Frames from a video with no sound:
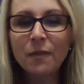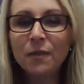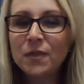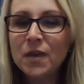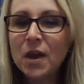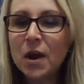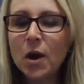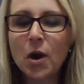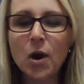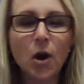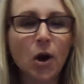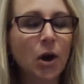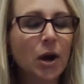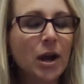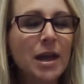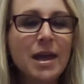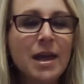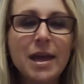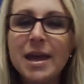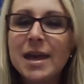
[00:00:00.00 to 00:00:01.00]
There are
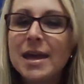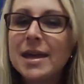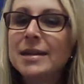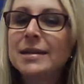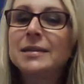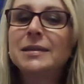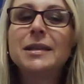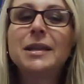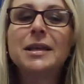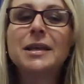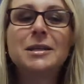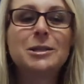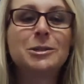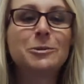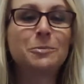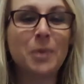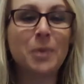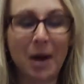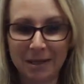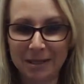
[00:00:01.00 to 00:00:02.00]
endless
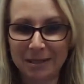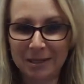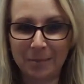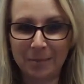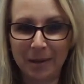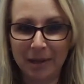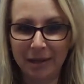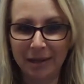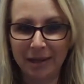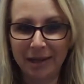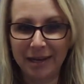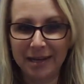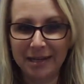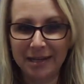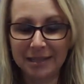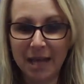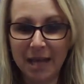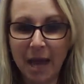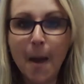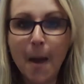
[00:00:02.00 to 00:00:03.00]
possibilities.
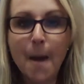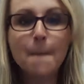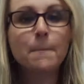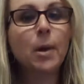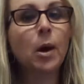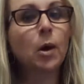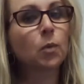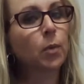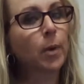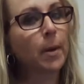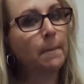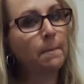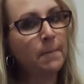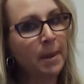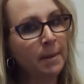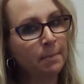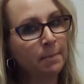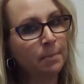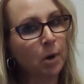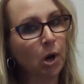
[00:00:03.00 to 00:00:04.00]
But
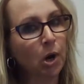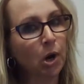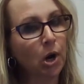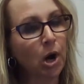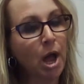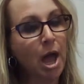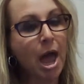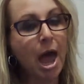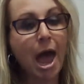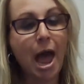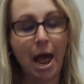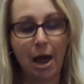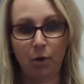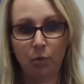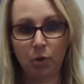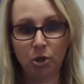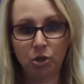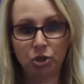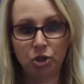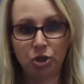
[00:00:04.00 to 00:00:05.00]
remember,
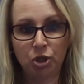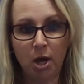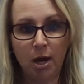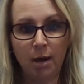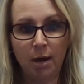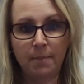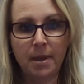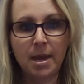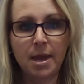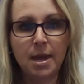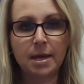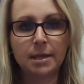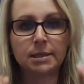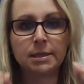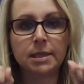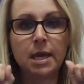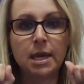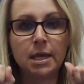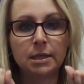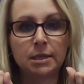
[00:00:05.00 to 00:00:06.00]
our job is
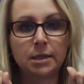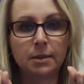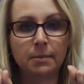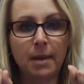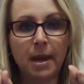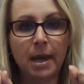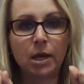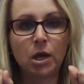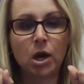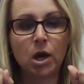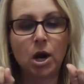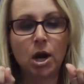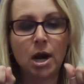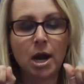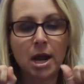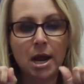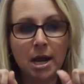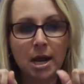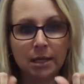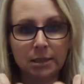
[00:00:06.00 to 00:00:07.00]
to make our
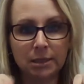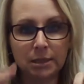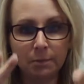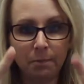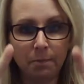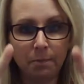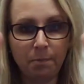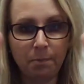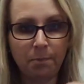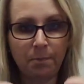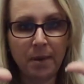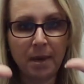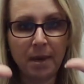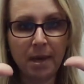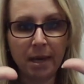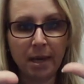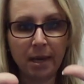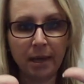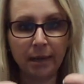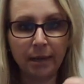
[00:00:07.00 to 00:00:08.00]
hands
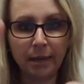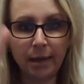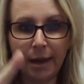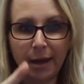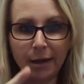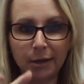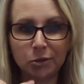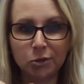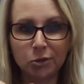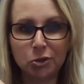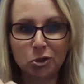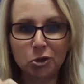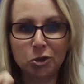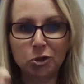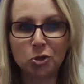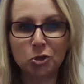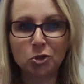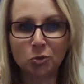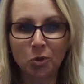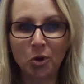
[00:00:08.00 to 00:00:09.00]
big and
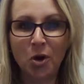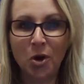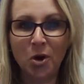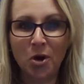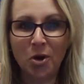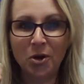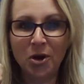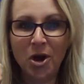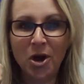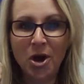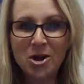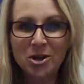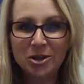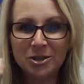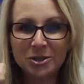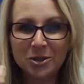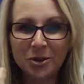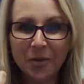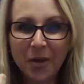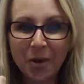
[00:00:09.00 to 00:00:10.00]
strong
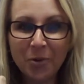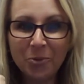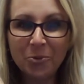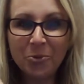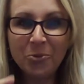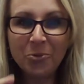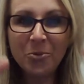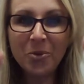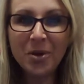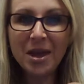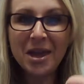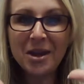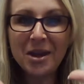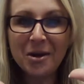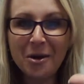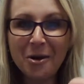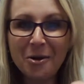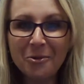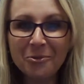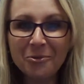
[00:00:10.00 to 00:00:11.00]
so that we
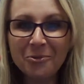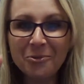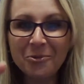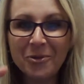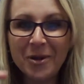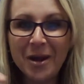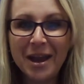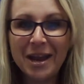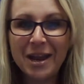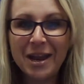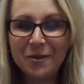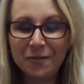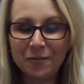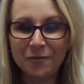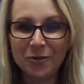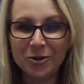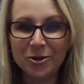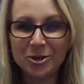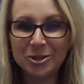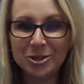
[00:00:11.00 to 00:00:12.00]
are ready
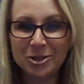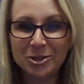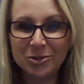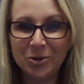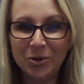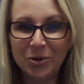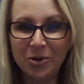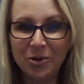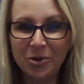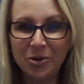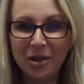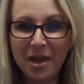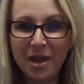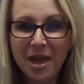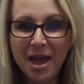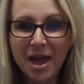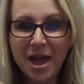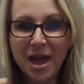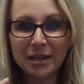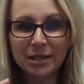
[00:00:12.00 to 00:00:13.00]
for school.
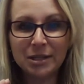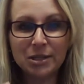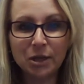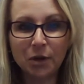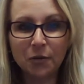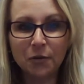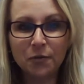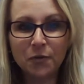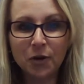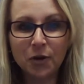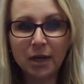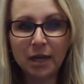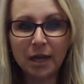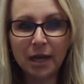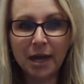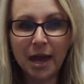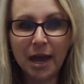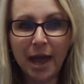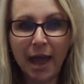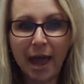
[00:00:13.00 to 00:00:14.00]
And don't
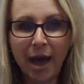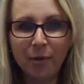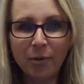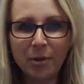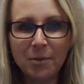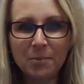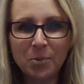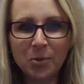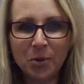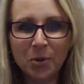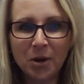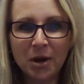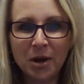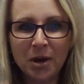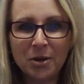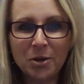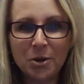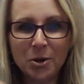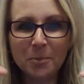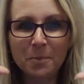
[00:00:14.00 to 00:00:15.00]
forget how
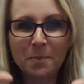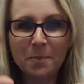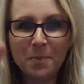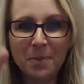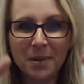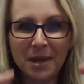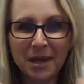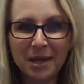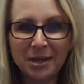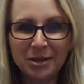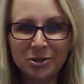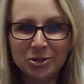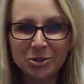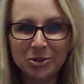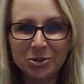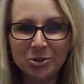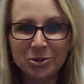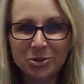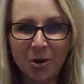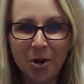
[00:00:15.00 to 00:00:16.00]
important your
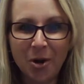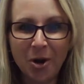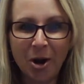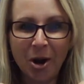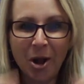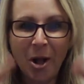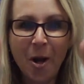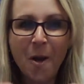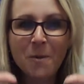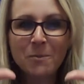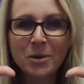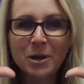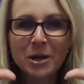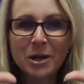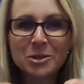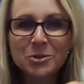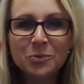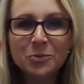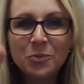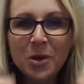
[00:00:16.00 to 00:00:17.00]
pinchers are,
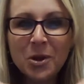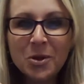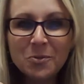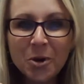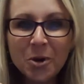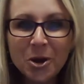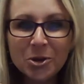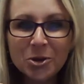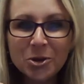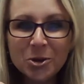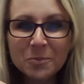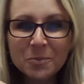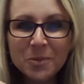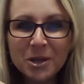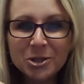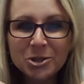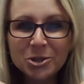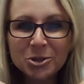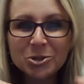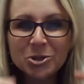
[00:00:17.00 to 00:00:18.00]
because we want your
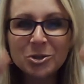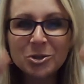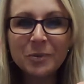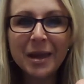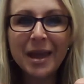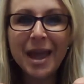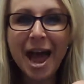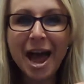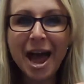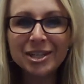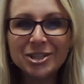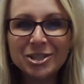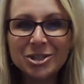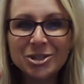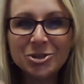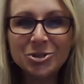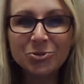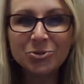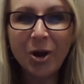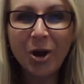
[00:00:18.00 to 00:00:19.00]
pinchers to be as
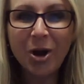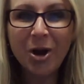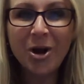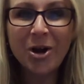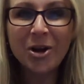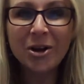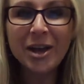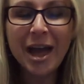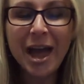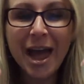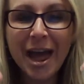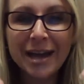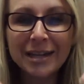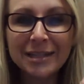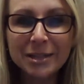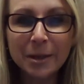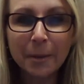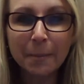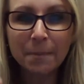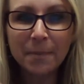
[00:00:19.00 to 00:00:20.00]
strong
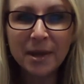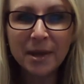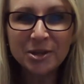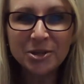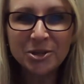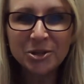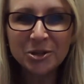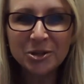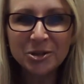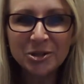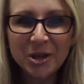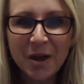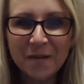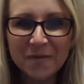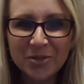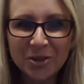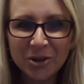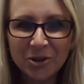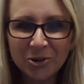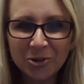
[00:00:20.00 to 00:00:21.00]
as the pinchers
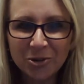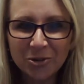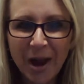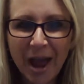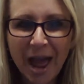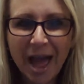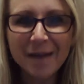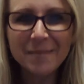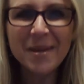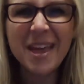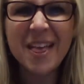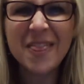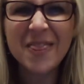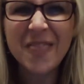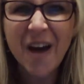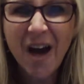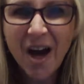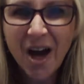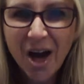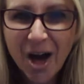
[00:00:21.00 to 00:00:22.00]
of the crab in
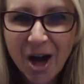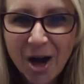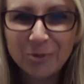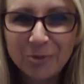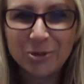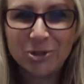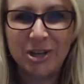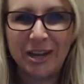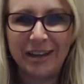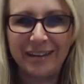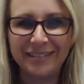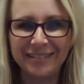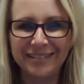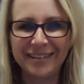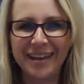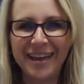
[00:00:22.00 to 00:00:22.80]
the ocean.